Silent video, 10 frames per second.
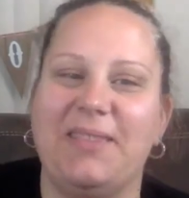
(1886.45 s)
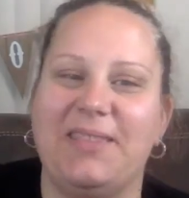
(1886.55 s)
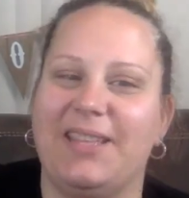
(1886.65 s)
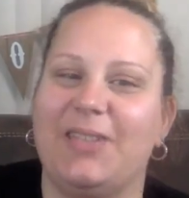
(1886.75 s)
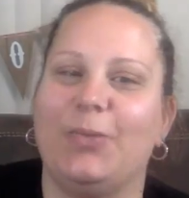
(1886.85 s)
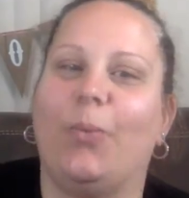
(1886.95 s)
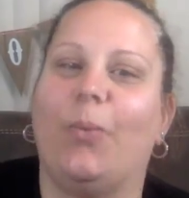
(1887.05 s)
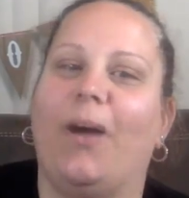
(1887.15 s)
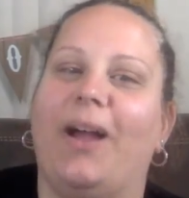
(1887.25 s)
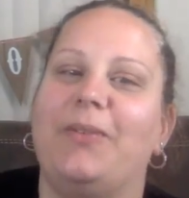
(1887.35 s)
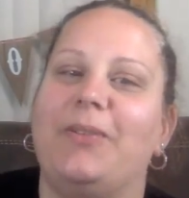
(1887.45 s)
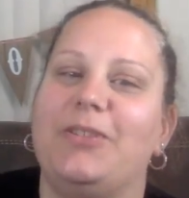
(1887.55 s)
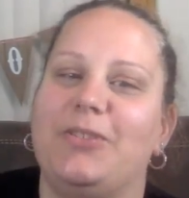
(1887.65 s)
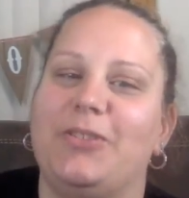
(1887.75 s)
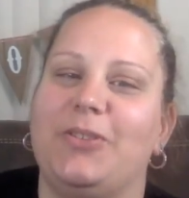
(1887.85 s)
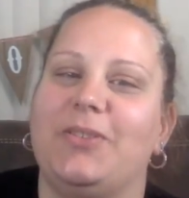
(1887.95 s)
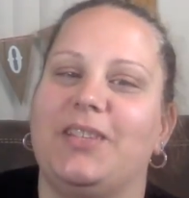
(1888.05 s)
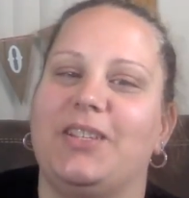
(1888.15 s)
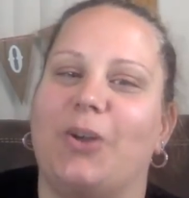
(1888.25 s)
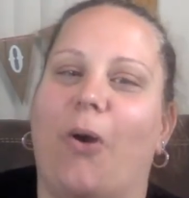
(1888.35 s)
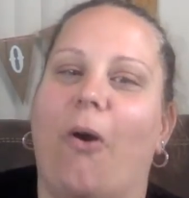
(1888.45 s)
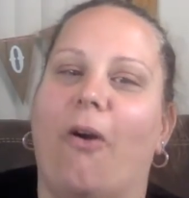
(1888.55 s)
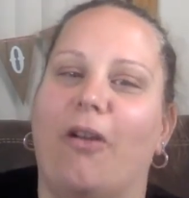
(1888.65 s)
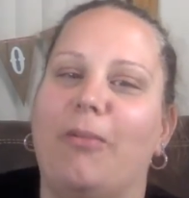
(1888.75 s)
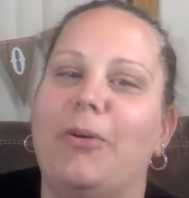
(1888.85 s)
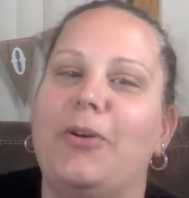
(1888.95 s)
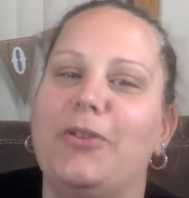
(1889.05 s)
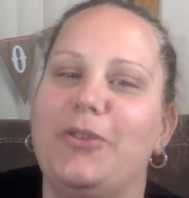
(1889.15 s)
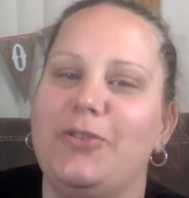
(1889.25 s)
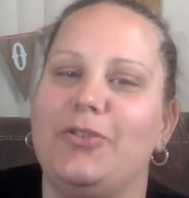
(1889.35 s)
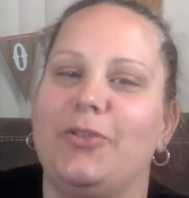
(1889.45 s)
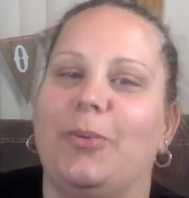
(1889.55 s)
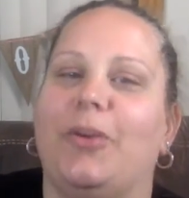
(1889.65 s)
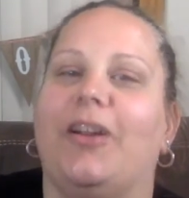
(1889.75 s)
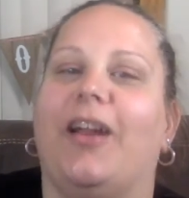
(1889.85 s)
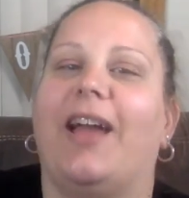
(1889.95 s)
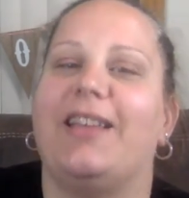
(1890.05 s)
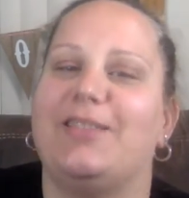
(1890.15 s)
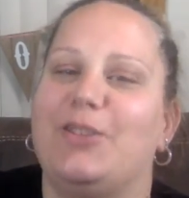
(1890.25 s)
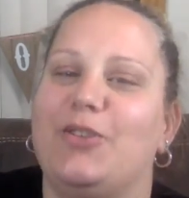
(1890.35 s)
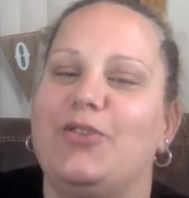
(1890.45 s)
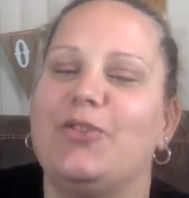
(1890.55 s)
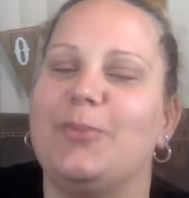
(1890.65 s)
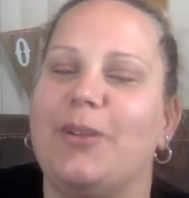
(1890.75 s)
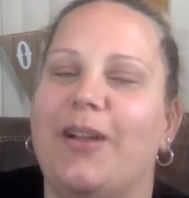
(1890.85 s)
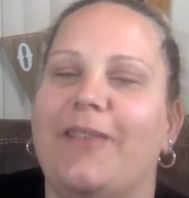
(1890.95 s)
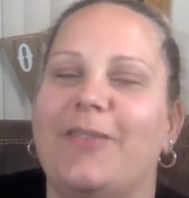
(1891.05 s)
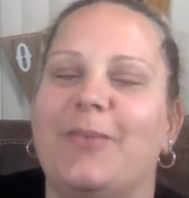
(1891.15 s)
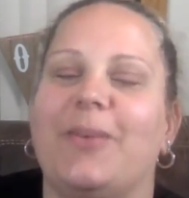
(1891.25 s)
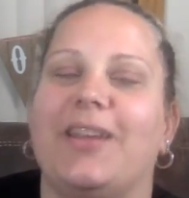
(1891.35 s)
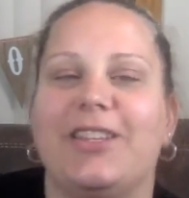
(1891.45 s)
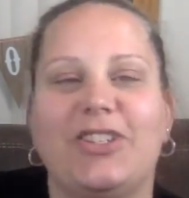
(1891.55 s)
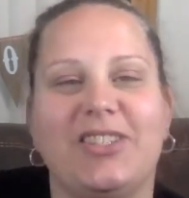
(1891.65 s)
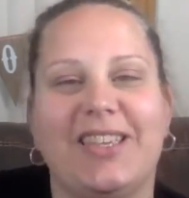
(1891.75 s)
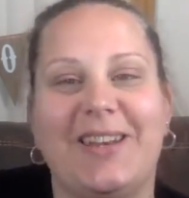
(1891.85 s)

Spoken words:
says, "Why would you choose such a horrible YouTuber as YouTuber of the week?" Just kidding.